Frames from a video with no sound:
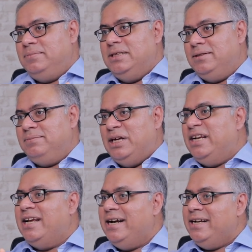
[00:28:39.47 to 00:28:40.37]

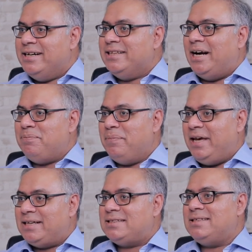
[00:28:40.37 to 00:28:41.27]
ingredient that
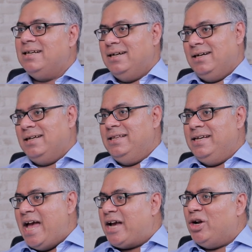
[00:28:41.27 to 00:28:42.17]
makes
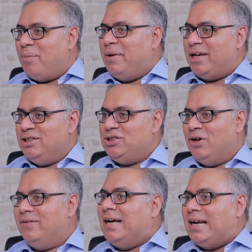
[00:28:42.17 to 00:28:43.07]
the economic engine
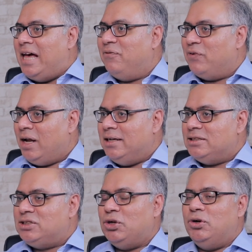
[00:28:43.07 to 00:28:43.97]
of our life run.
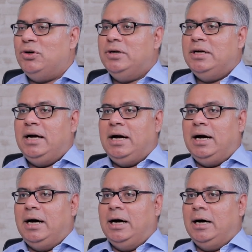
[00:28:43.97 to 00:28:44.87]
So,
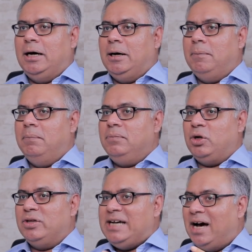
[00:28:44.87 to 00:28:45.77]

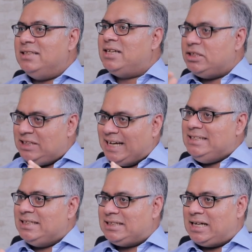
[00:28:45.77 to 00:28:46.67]
you know, the answer
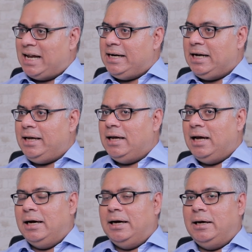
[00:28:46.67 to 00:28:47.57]
changes slightly.
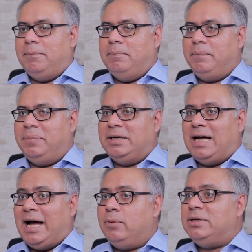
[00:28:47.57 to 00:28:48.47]
But
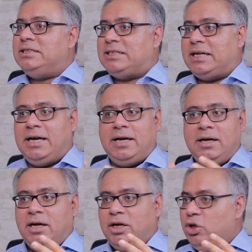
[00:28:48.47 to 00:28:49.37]
I would say
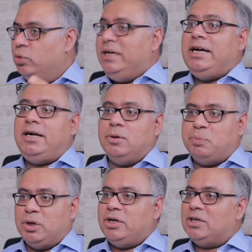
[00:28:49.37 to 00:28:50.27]
you need to
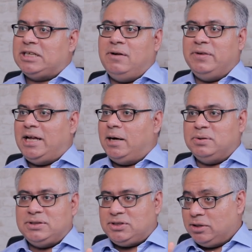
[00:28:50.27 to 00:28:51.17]
put yourself in that
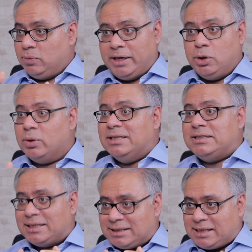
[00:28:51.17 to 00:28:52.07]
position where you can
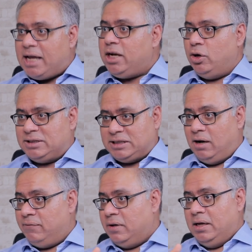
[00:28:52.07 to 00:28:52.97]
sustain
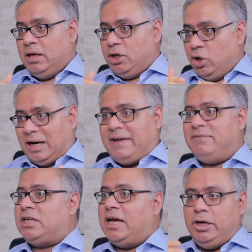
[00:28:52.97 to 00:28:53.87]
yourself, your
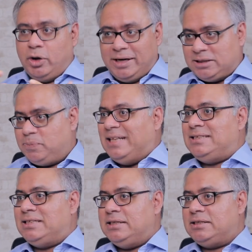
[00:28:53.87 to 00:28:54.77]
lifestyle, your
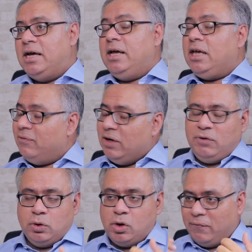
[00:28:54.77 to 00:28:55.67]
expenses, even
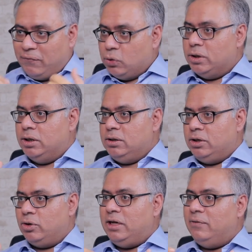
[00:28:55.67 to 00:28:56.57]
if you go frugal,
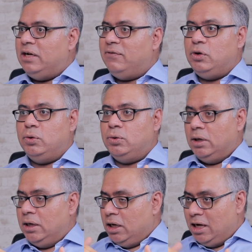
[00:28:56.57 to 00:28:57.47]
you know, even if you
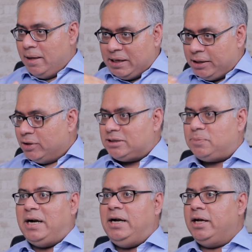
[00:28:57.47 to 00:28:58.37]
limit your
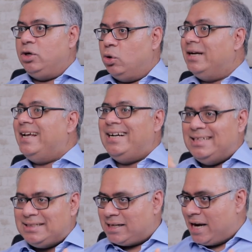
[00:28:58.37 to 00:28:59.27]
spending, don't get
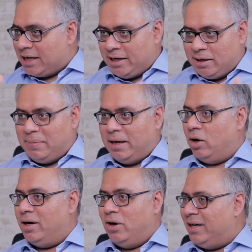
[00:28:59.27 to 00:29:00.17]
distracted by,
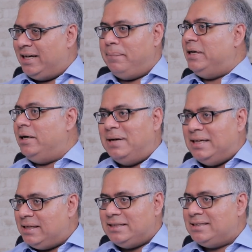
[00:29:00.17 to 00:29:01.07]
or tempted by
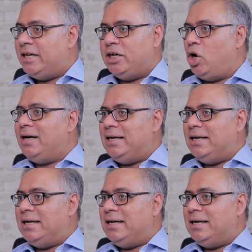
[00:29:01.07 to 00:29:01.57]
things that are not